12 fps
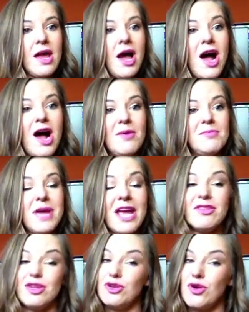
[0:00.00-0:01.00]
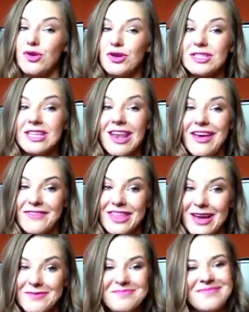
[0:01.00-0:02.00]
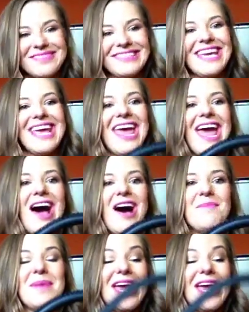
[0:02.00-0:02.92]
um, and the new owners love them um,